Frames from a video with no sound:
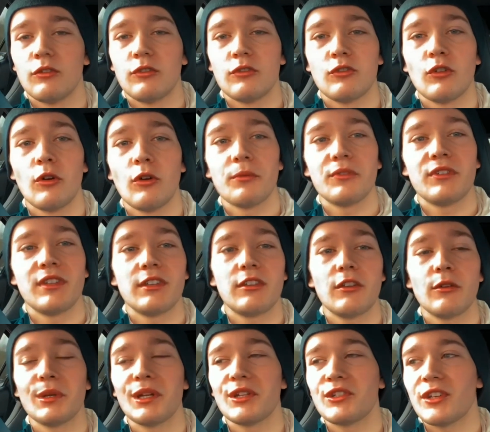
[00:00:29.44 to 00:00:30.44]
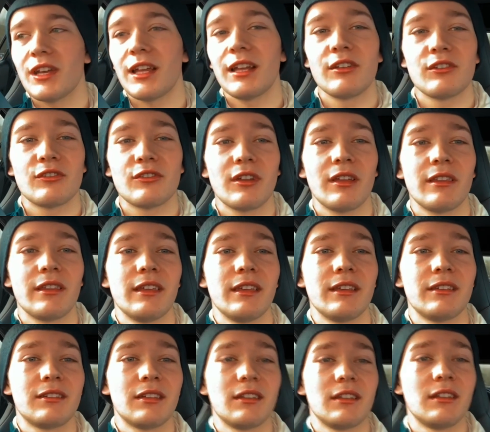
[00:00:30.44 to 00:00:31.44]
So obviously doing a challenge like
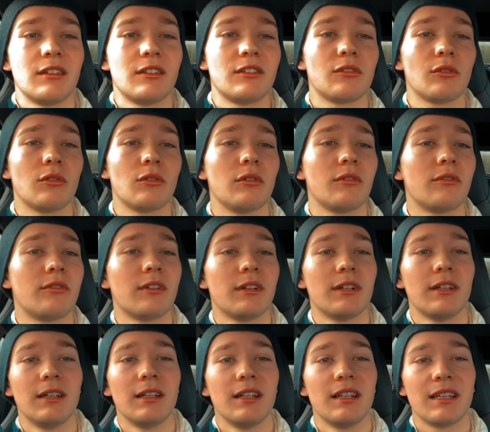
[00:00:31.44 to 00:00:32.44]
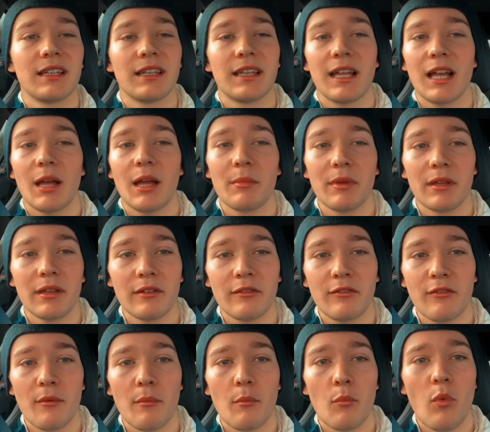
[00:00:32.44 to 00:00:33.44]
this and sort of coming
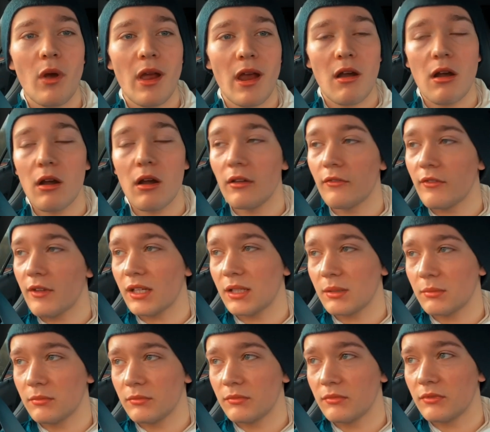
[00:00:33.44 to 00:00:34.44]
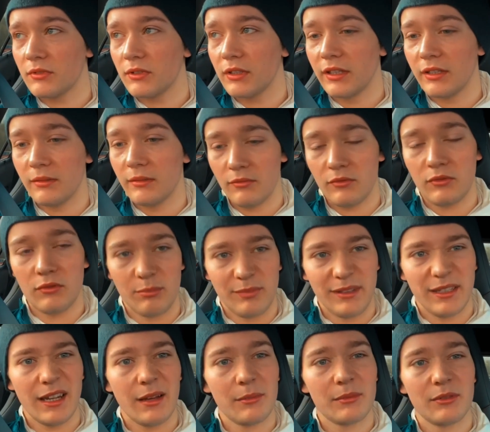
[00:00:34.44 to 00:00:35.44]
from where I've come and
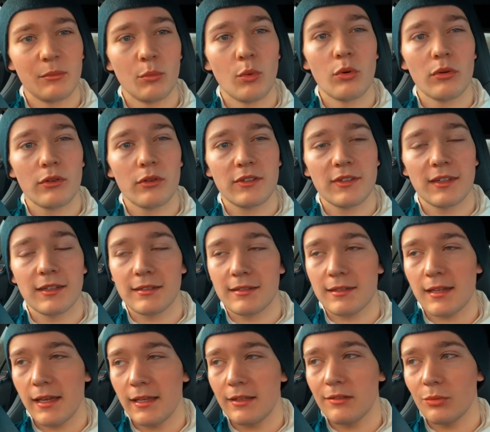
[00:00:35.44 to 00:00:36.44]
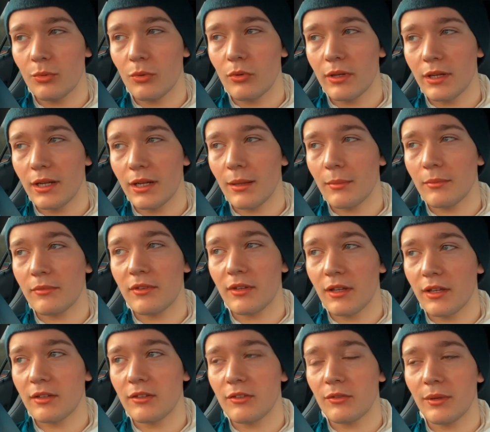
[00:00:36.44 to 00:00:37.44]
being able to walk 6K to walking up
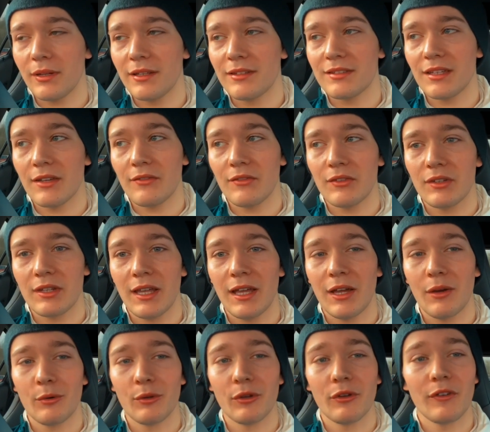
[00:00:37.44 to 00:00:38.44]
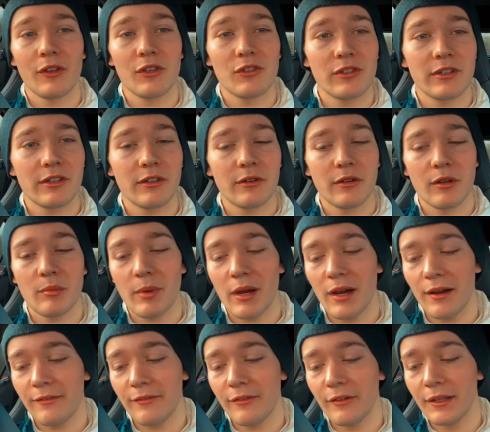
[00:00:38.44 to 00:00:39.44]
to 27 now and eventually doing a
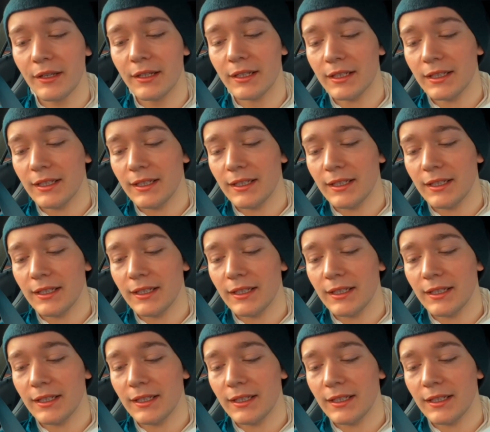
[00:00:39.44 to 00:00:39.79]
marathon,